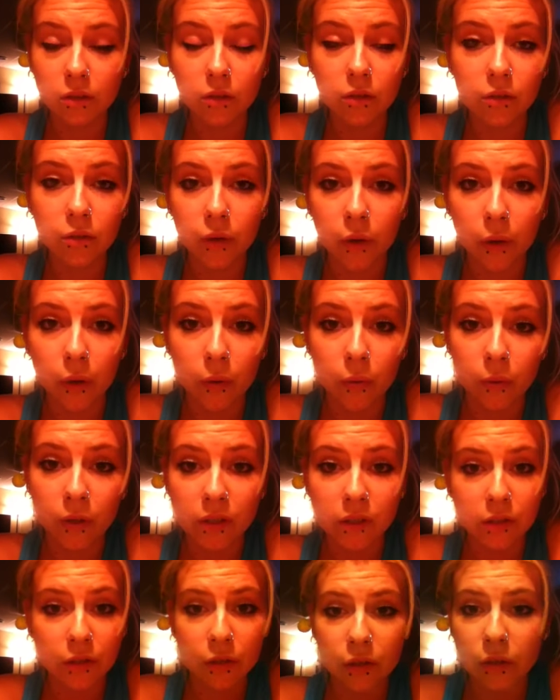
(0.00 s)
you, you know,
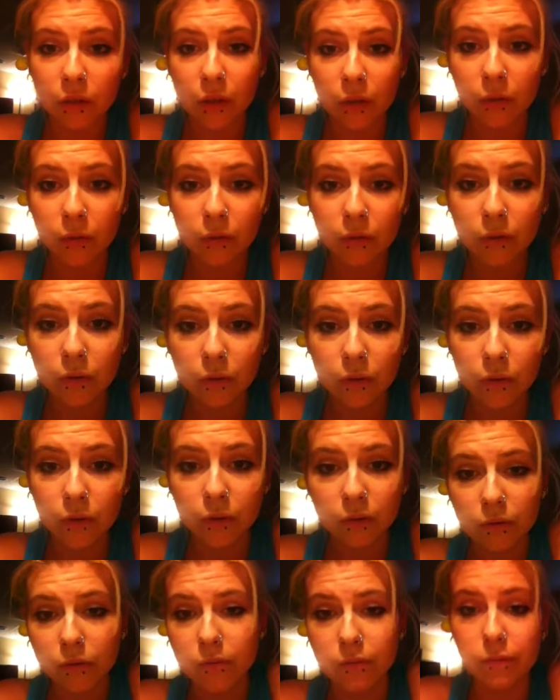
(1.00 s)
whether they're close or
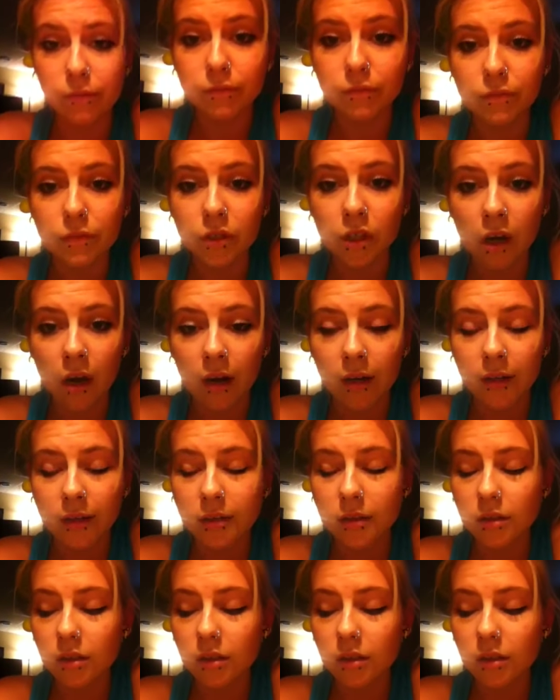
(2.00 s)
not,